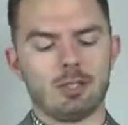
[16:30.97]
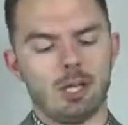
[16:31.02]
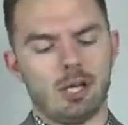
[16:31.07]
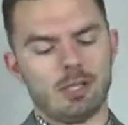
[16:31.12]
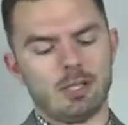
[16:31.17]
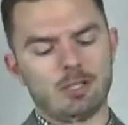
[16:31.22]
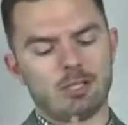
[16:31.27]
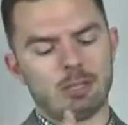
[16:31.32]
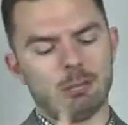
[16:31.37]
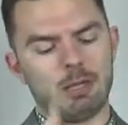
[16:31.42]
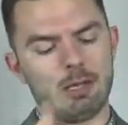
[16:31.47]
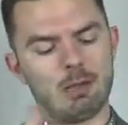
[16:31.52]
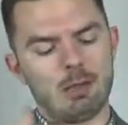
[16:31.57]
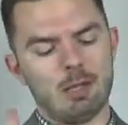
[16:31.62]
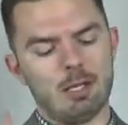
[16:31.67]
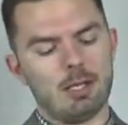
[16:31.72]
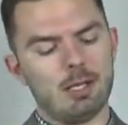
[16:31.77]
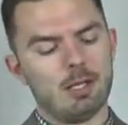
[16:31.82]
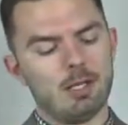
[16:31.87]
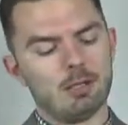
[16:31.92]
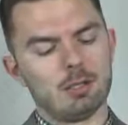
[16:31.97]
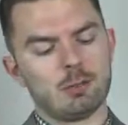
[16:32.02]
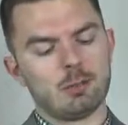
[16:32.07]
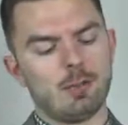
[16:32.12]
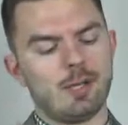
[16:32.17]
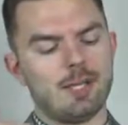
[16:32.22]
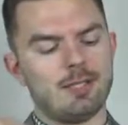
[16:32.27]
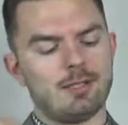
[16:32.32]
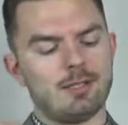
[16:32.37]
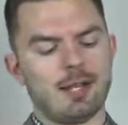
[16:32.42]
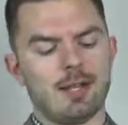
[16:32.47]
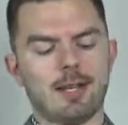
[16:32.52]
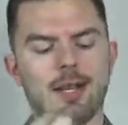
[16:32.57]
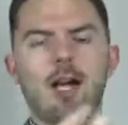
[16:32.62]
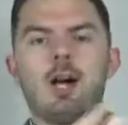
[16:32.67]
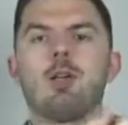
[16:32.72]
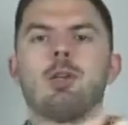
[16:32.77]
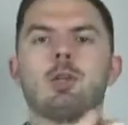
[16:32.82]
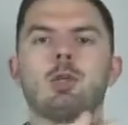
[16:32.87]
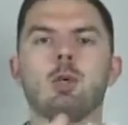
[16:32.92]
All this can be spliced on
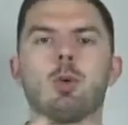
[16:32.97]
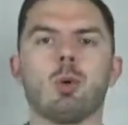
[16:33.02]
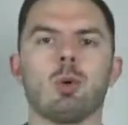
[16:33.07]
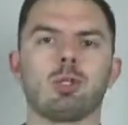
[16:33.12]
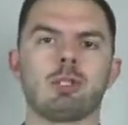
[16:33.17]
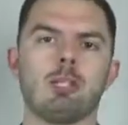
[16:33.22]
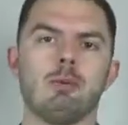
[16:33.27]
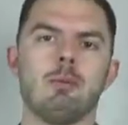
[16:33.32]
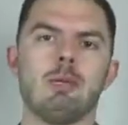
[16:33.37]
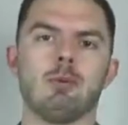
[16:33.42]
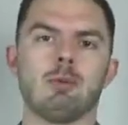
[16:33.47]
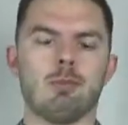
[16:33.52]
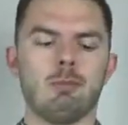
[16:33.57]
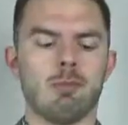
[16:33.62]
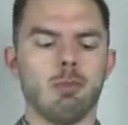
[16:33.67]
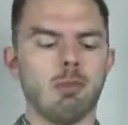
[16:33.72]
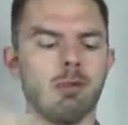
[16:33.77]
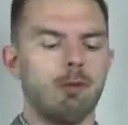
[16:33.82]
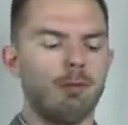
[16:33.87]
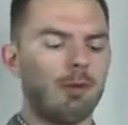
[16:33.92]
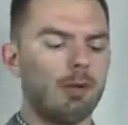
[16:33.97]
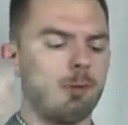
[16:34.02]
out. The cork can be removed.